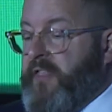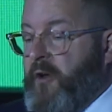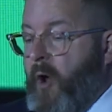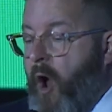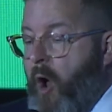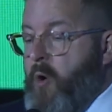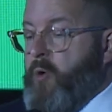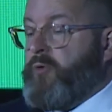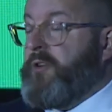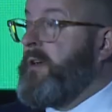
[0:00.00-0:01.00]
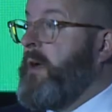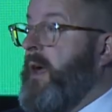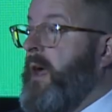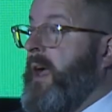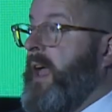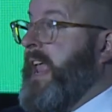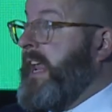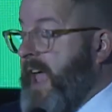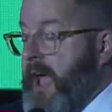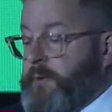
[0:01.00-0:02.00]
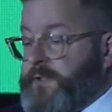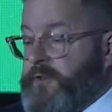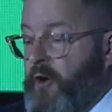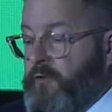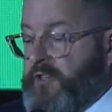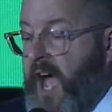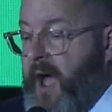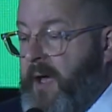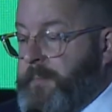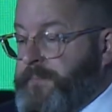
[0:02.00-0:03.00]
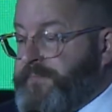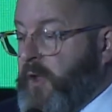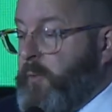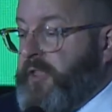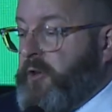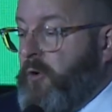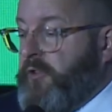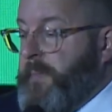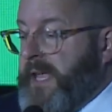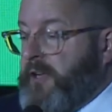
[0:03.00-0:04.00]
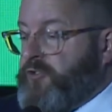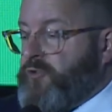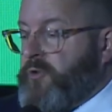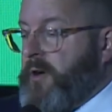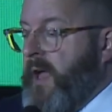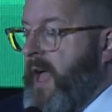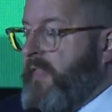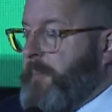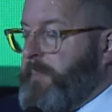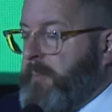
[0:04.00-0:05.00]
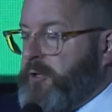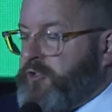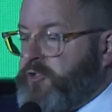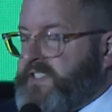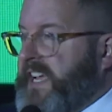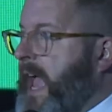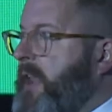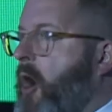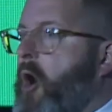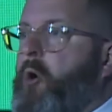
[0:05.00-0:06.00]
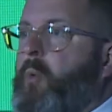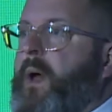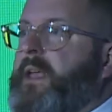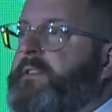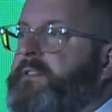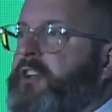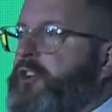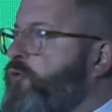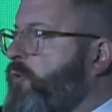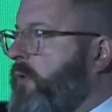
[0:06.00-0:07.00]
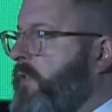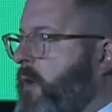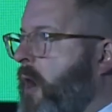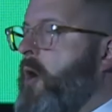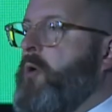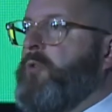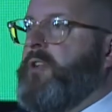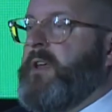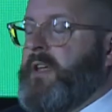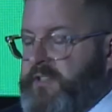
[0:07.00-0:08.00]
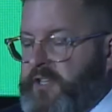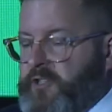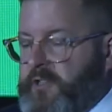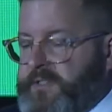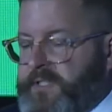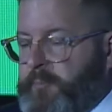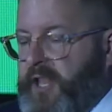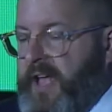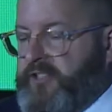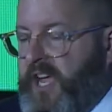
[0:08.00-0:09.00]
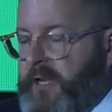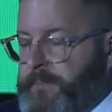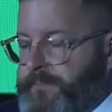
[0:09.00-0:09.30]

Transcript: their own in-house over time with the goal of making sure that publishers can always control their own digital supply chain.